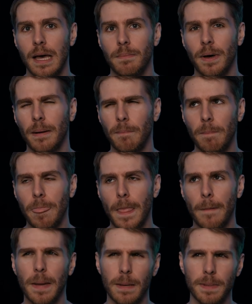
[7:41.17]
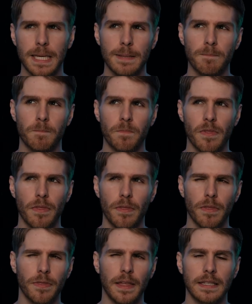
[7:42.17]
But maybe
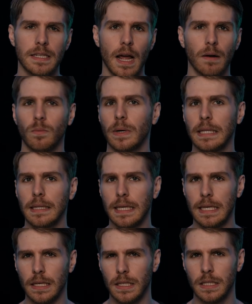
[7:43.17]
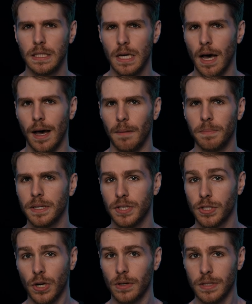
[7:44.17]
that's not really a duh because
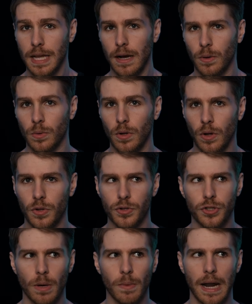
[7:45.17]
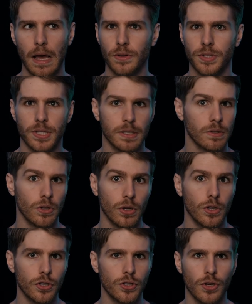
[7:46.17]
it turns out someone else
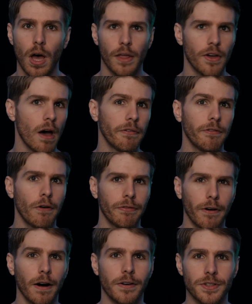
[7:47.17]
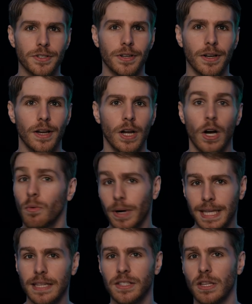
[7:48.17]
saw the UFO first.
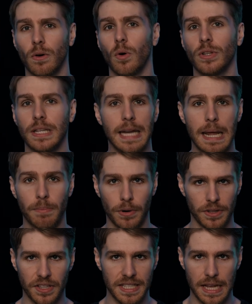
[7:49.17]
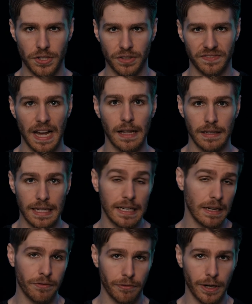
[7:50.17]
Ricky is their only neighbor in the desert valley and
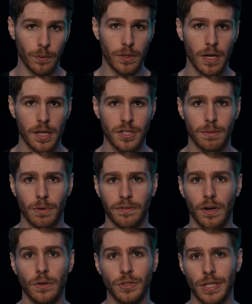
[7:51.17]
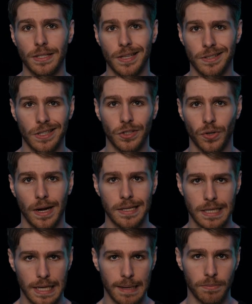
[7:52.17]
a frequent customer of OJ's as he tries
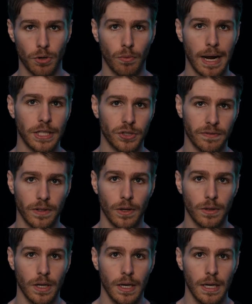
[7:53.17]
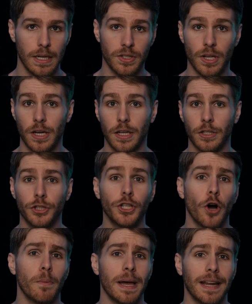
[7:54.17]
to keep the ranch afloat. He's a
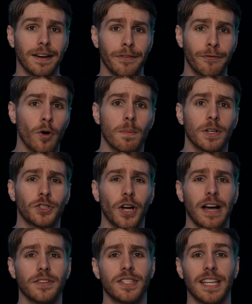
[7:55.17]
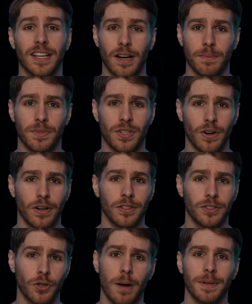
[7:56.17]
showman, a former child sitcom star
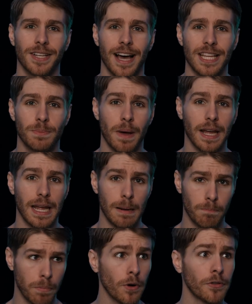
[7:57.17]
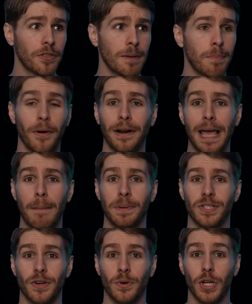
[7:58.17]
traumatized by a birthday party
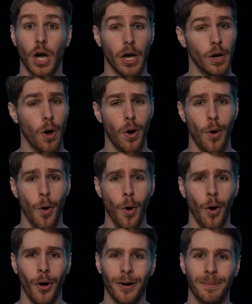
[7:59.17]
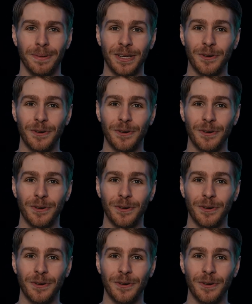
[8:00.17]
episode gone horribly